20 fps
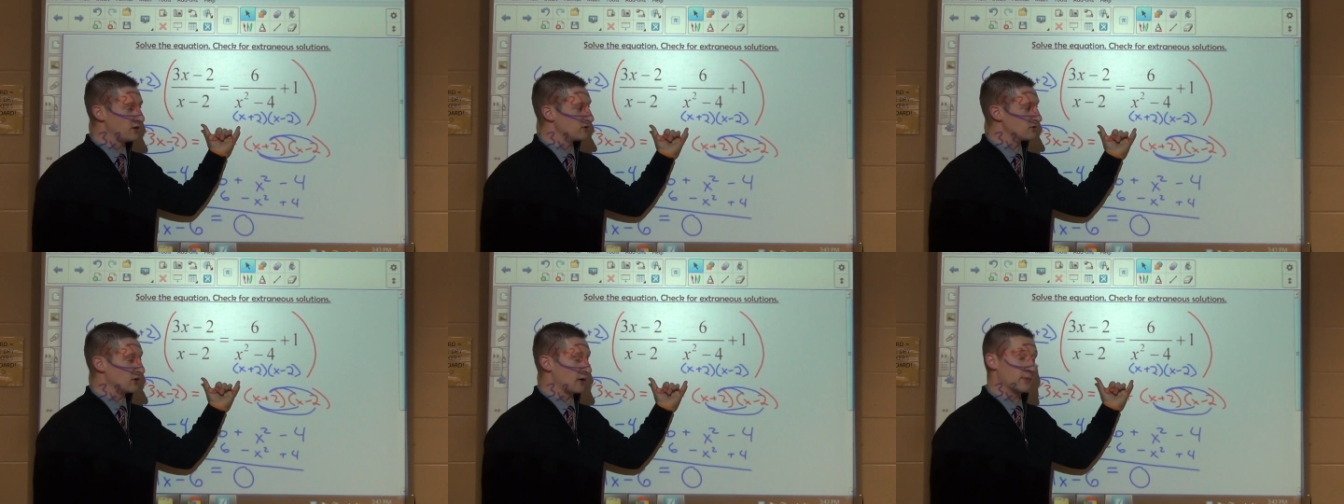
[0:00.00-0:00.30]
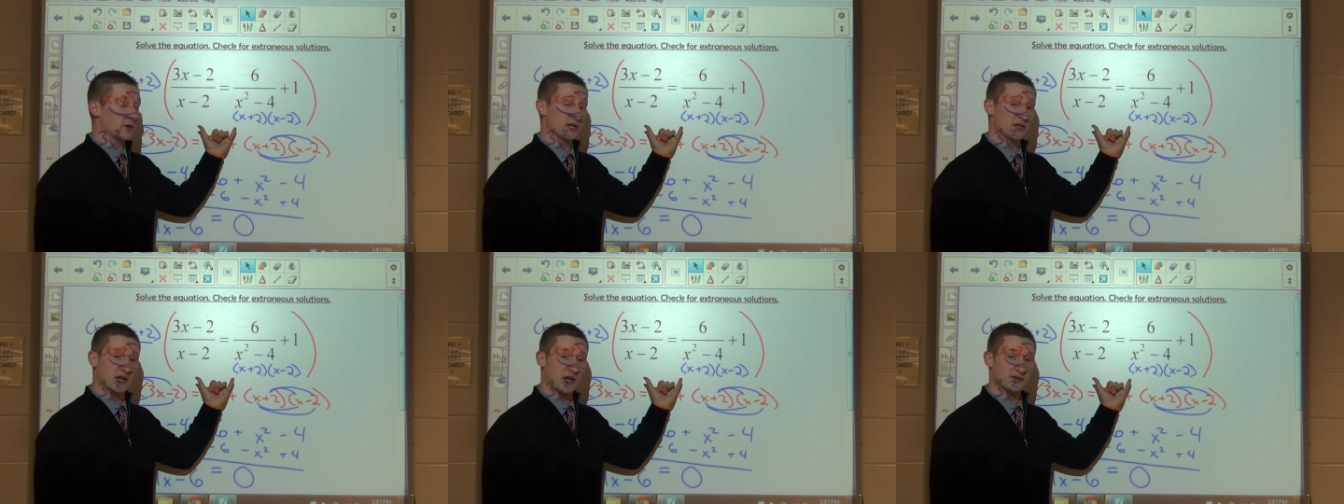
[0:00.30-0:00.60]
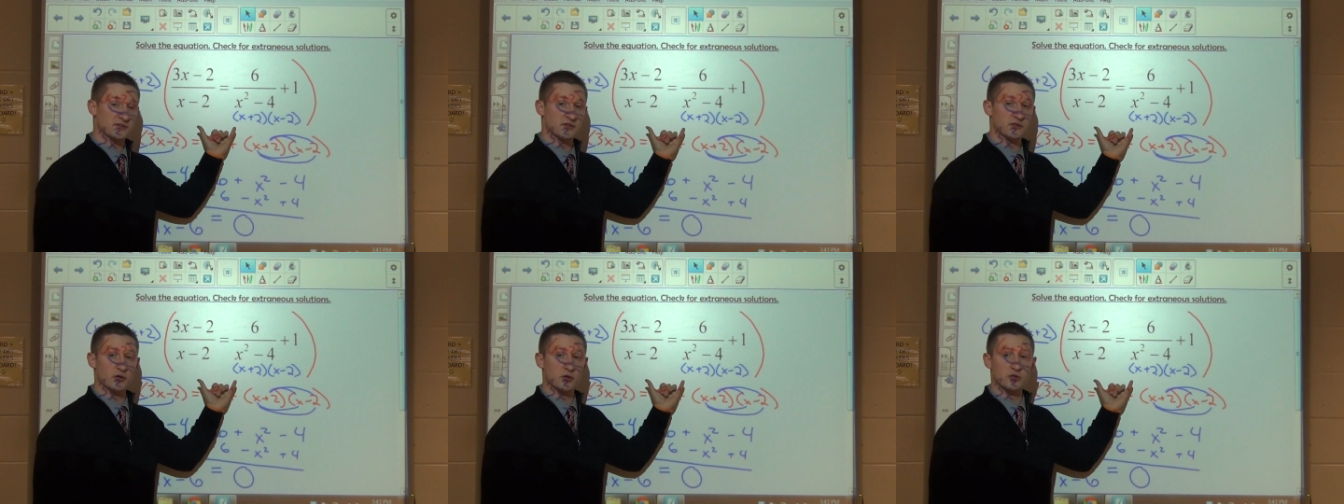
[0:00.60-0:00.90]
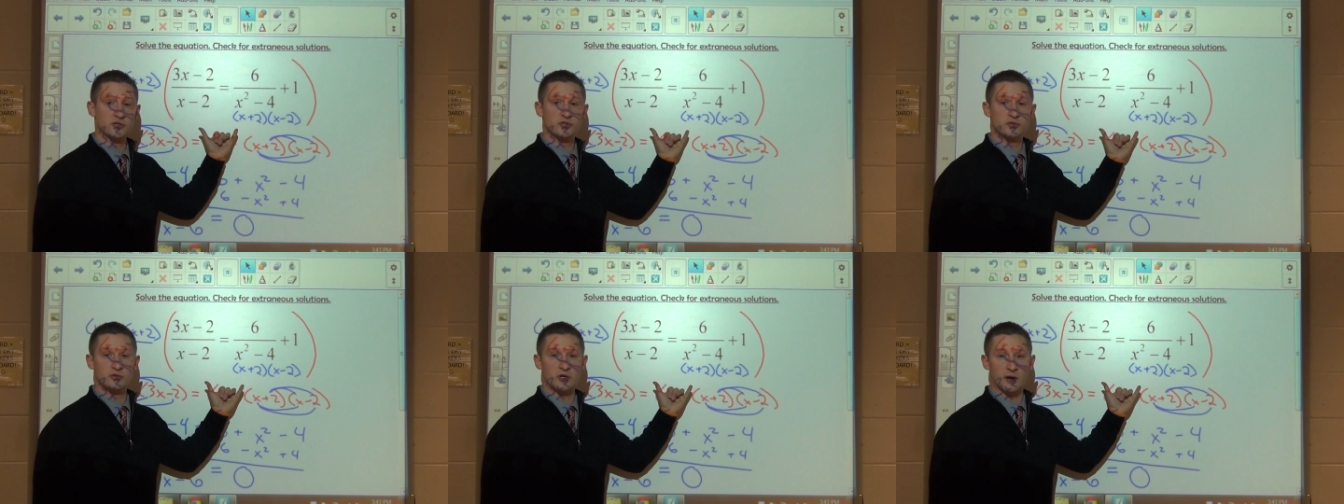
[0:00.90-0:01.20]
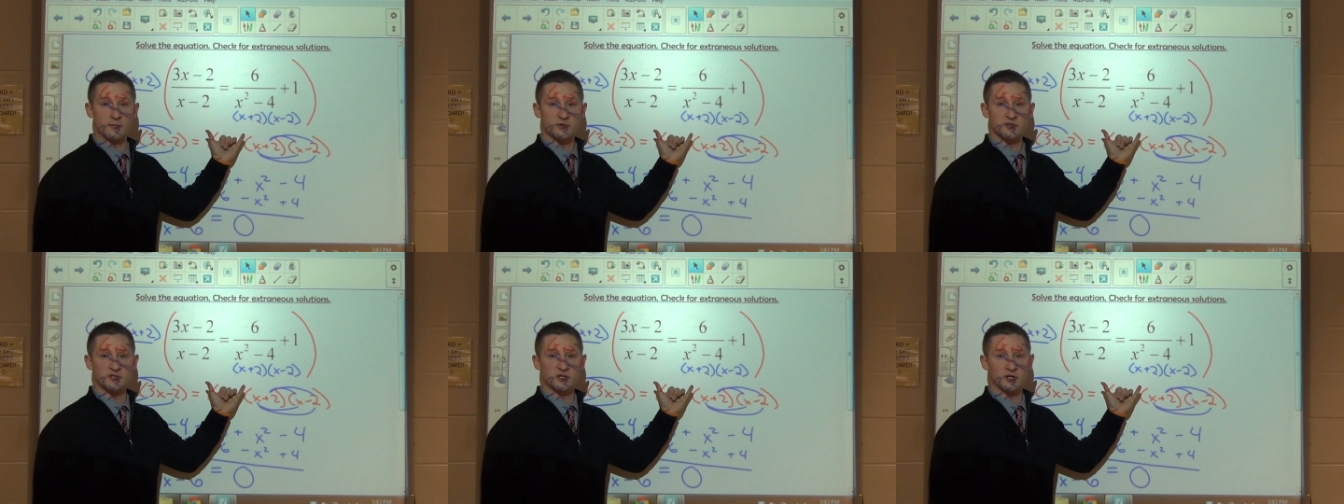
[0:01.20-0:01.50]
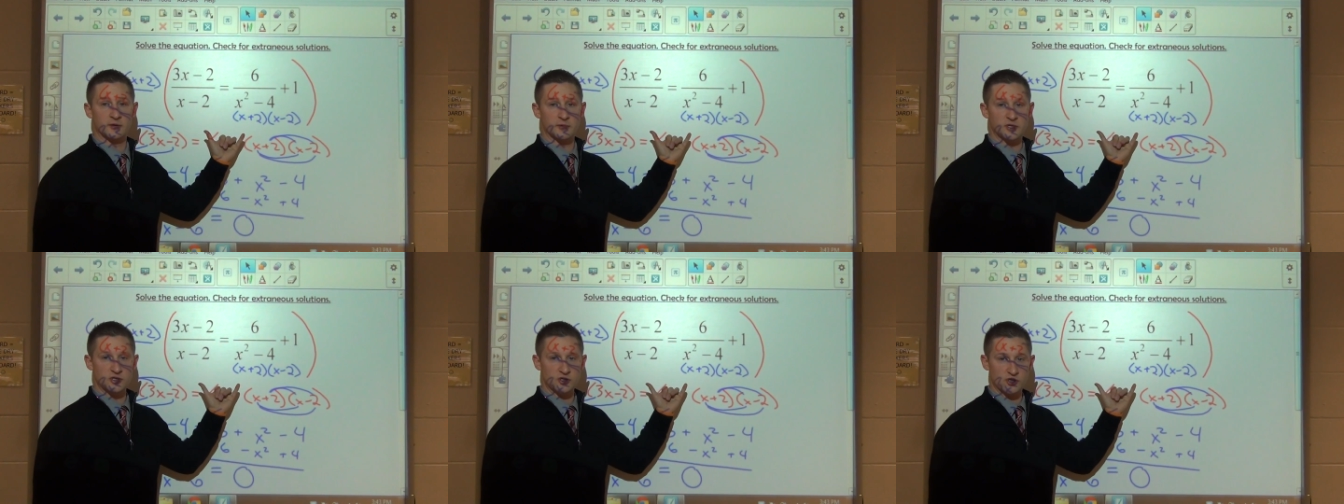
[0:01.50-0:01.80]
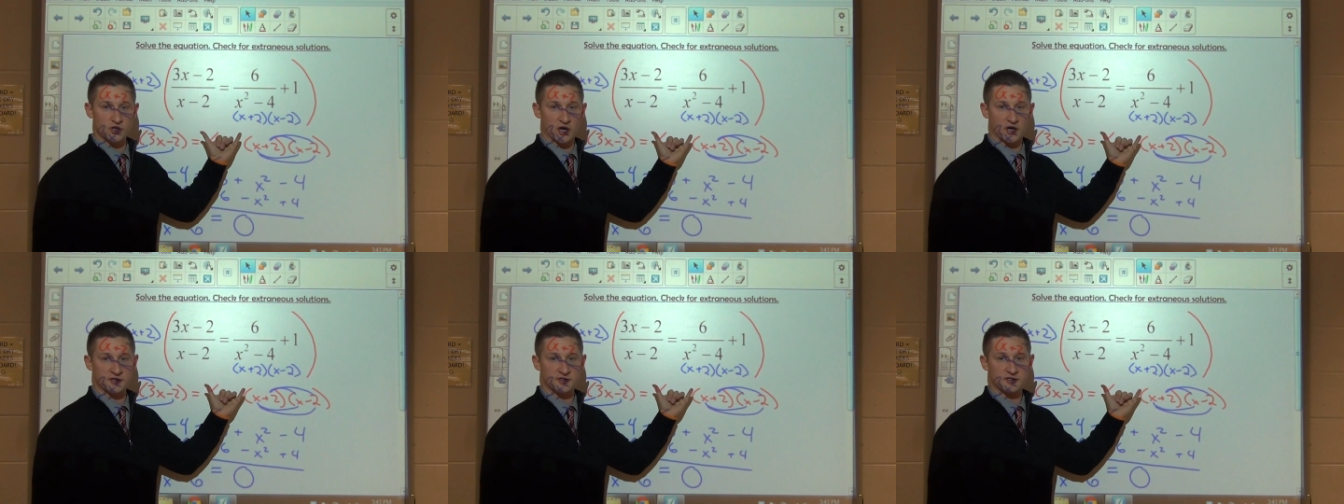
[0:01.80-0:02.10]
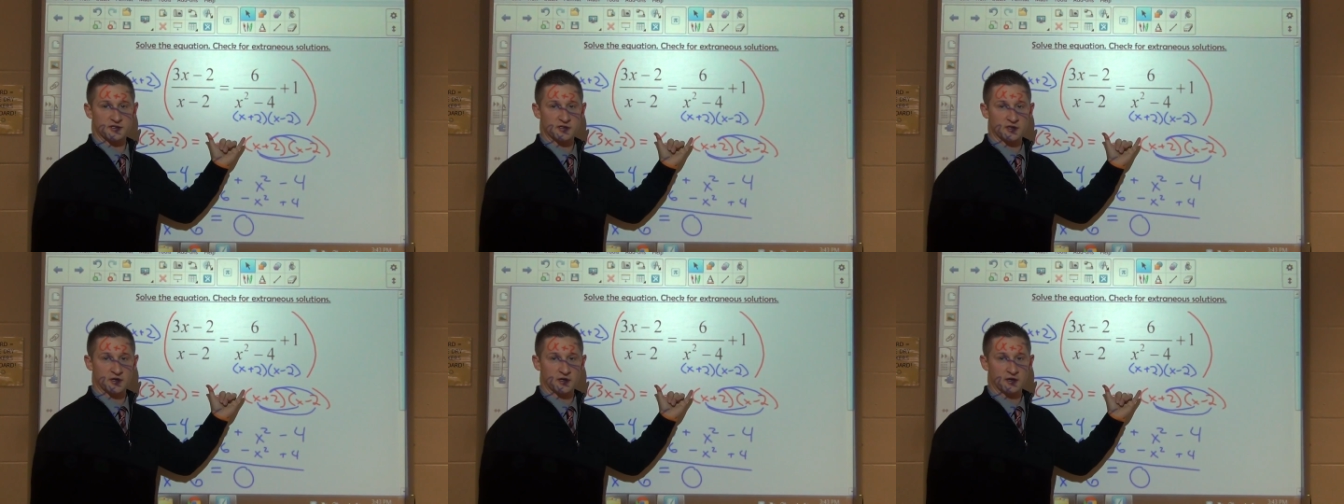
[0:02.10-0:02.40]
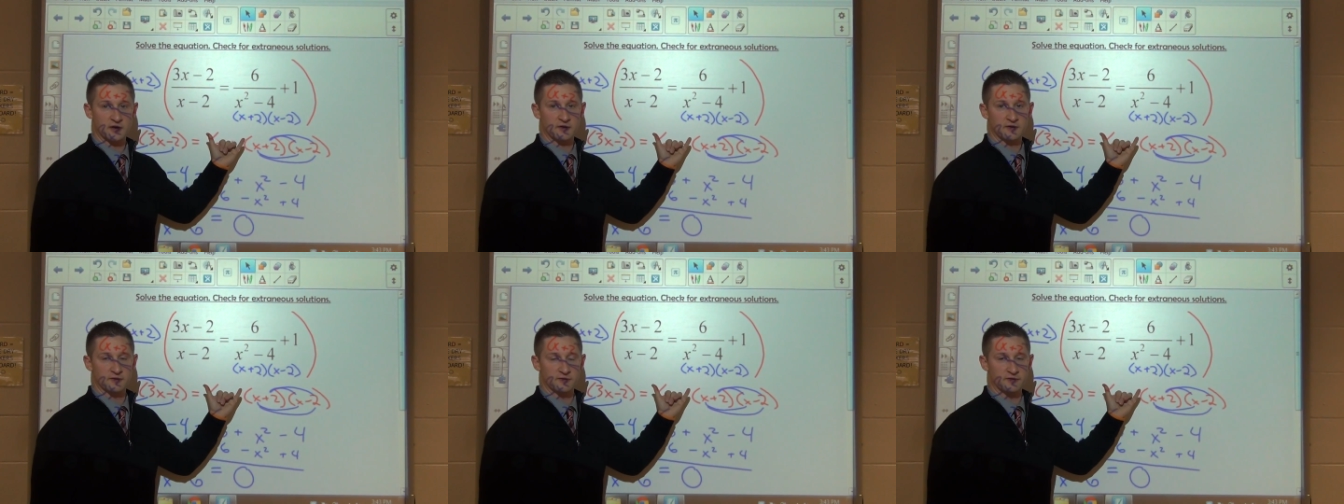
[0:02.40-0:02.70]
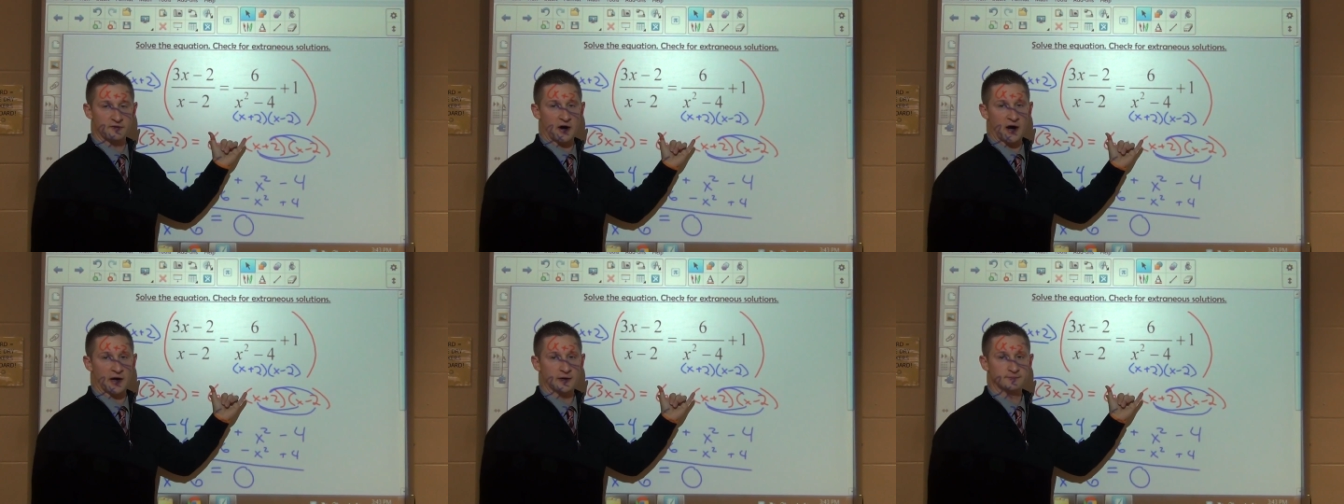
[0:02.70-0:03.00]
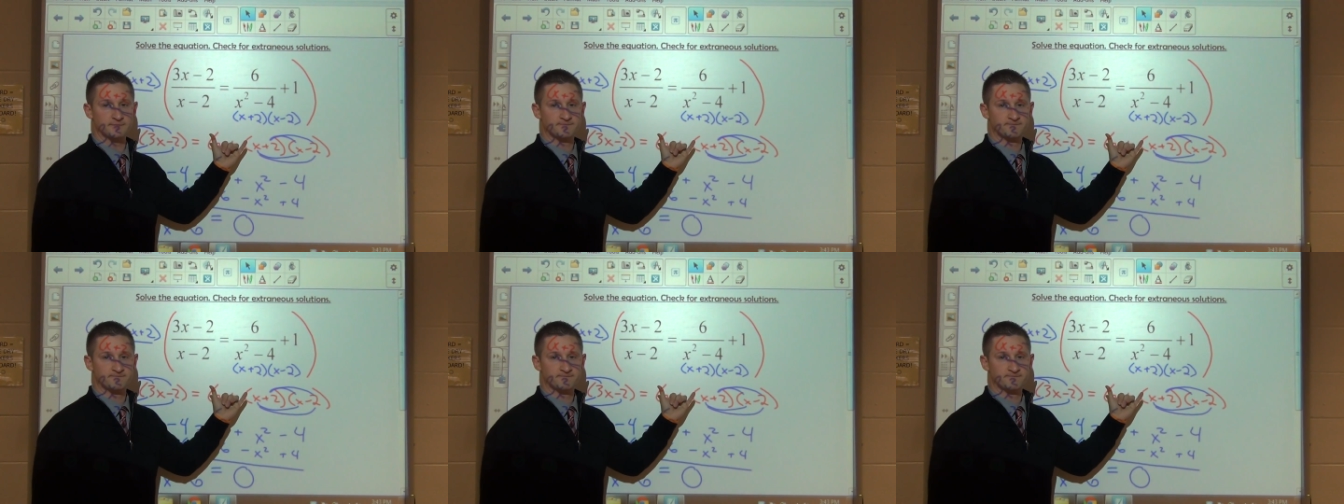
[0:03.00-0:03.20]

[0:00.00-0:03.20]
So I'm going to guess that those two numbers are going to be just fine.